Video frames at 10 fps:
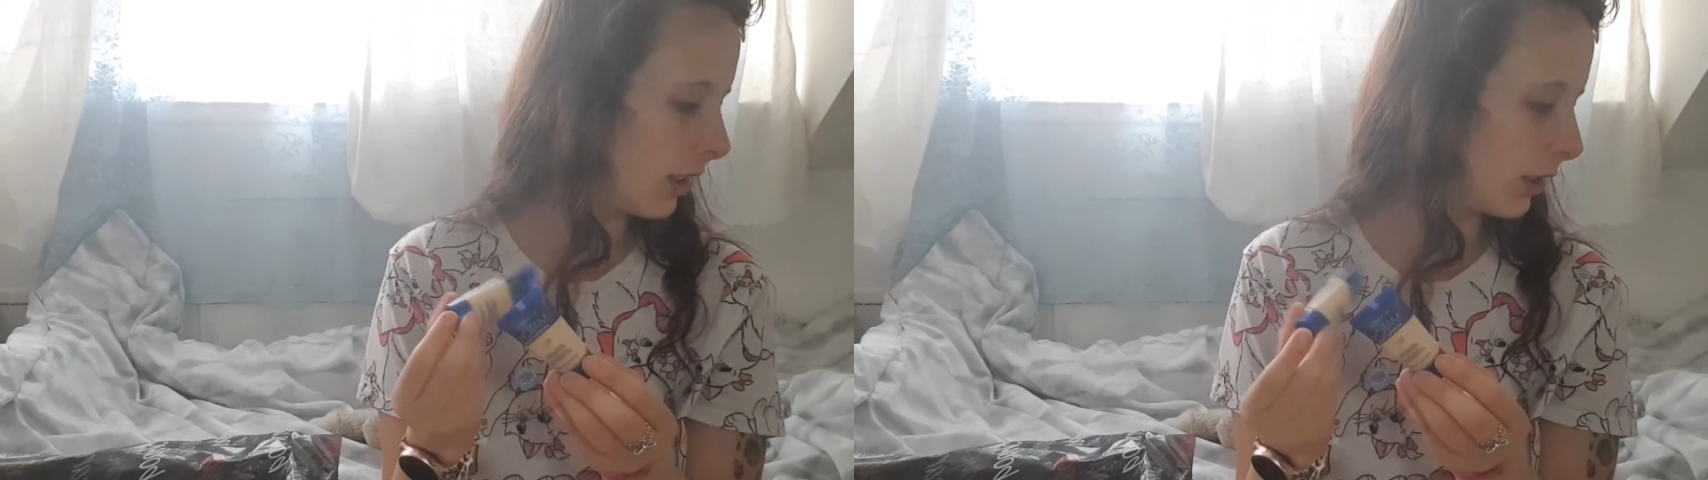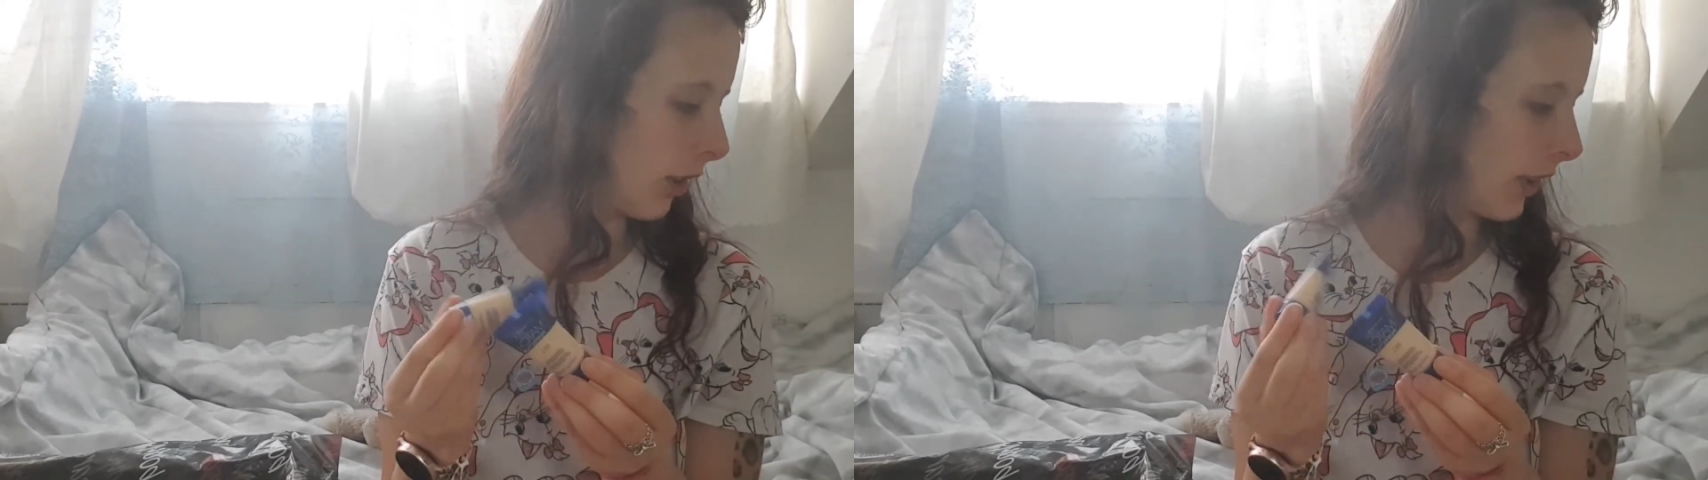
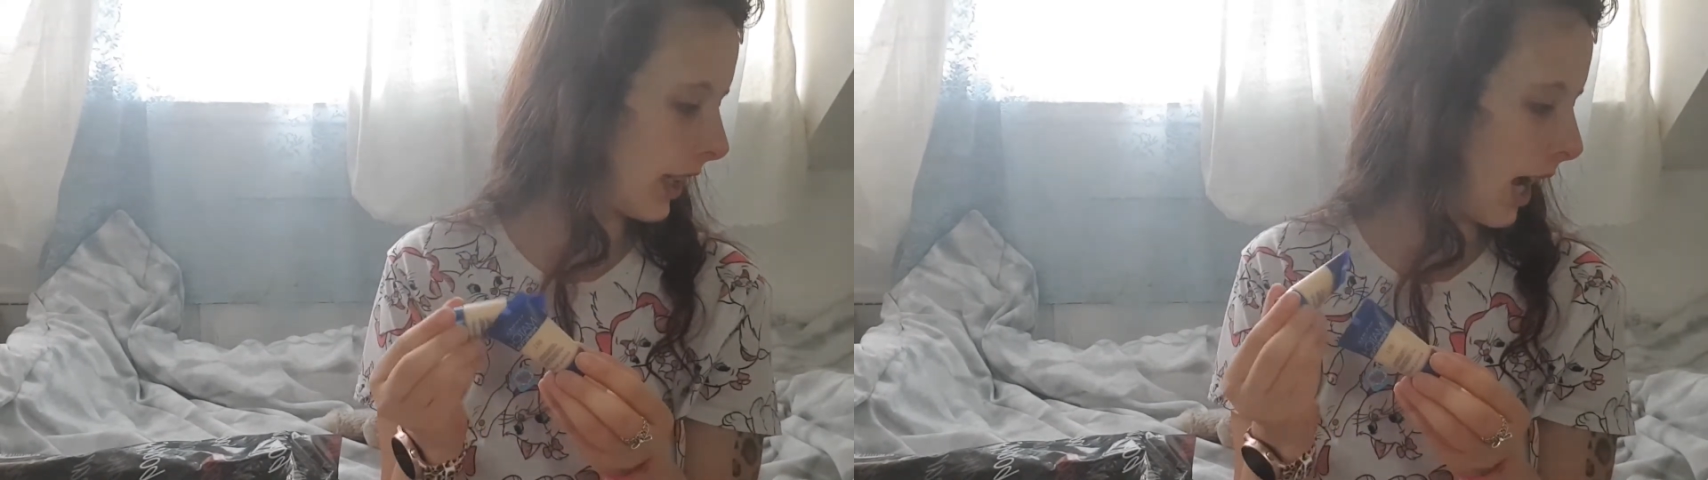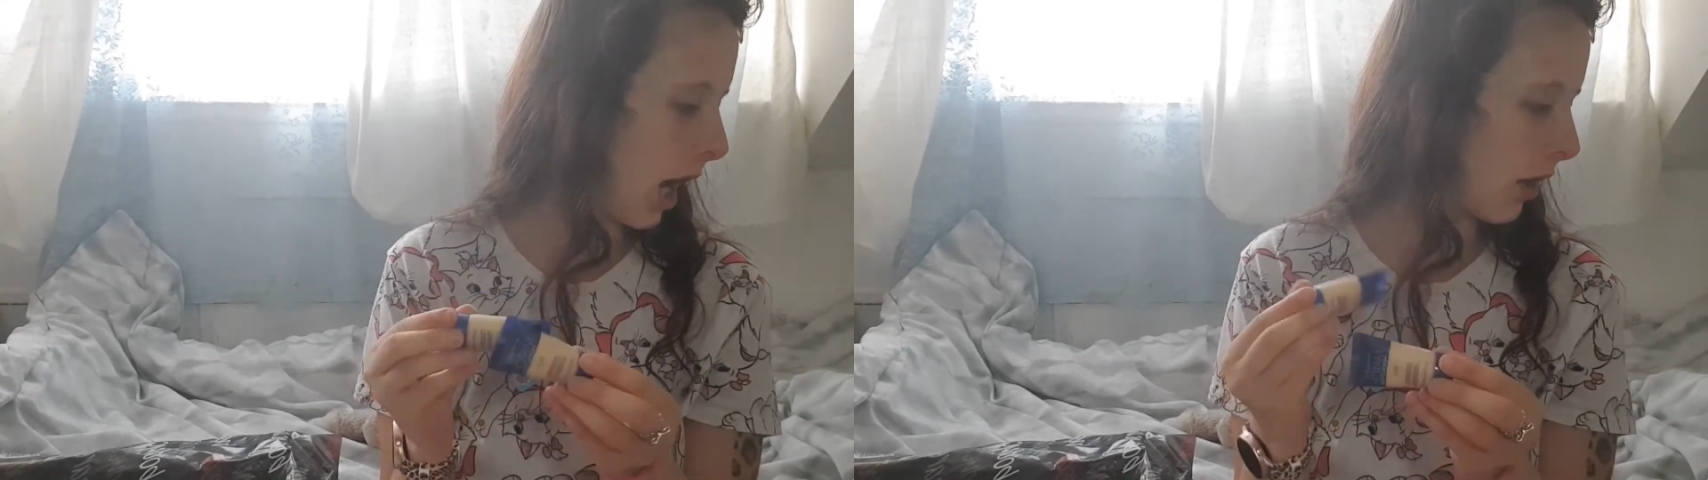so
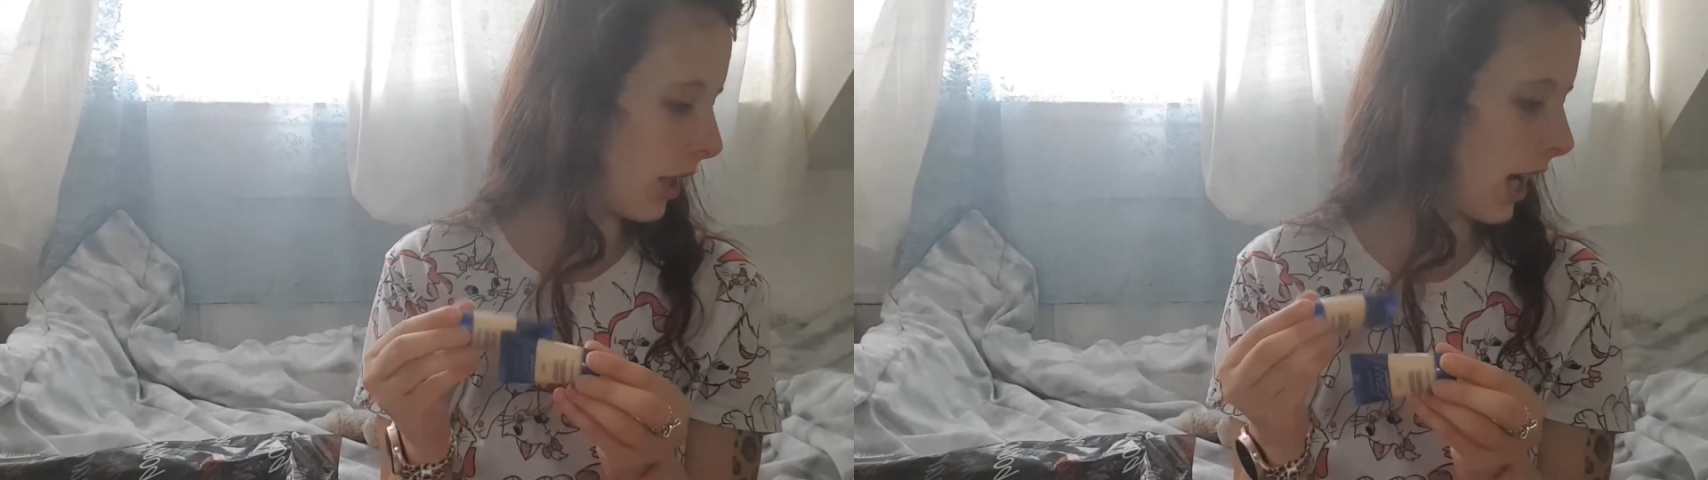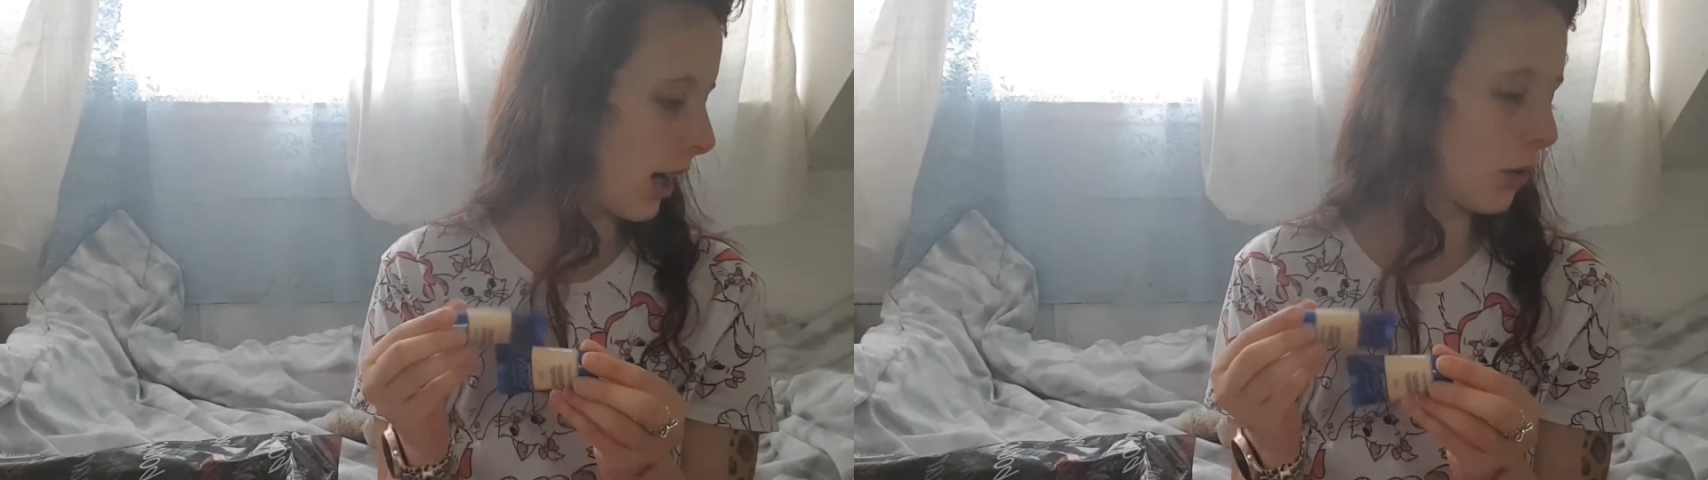they are
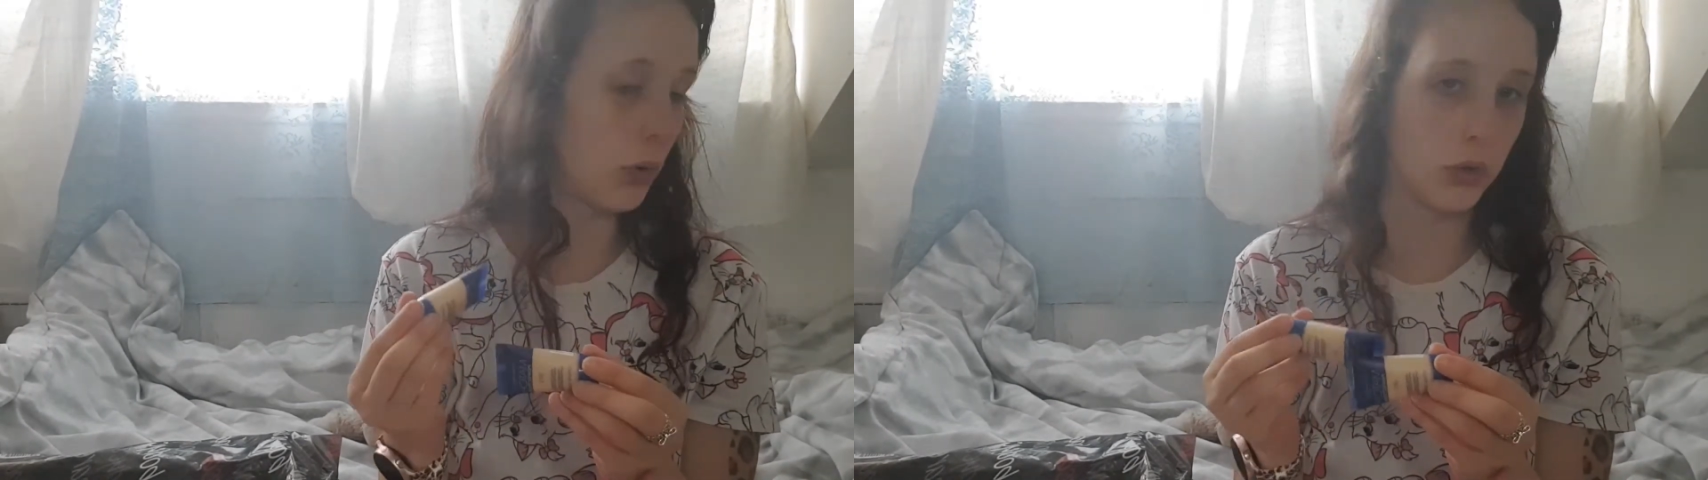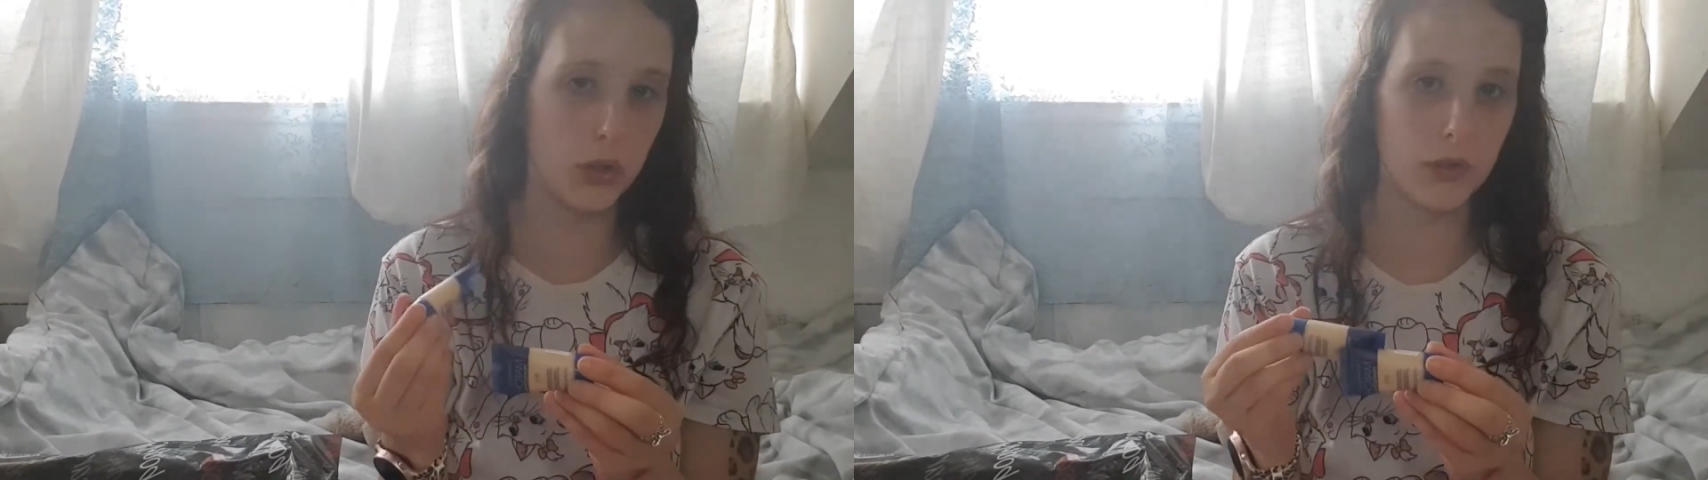
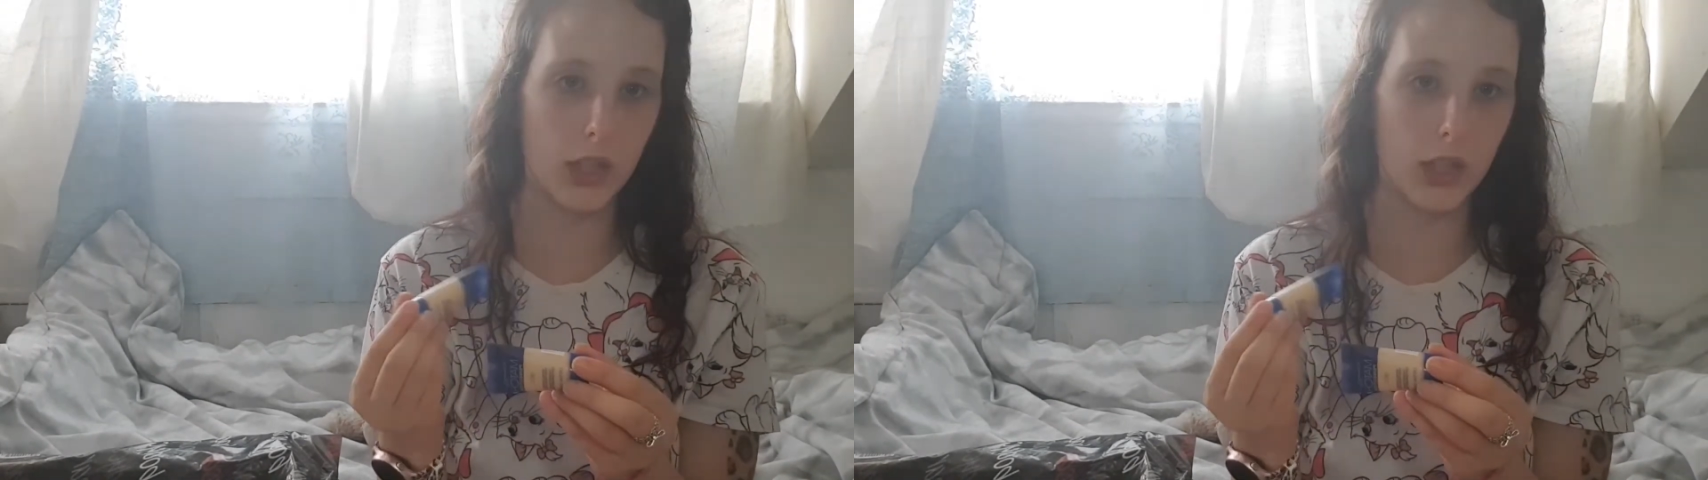good.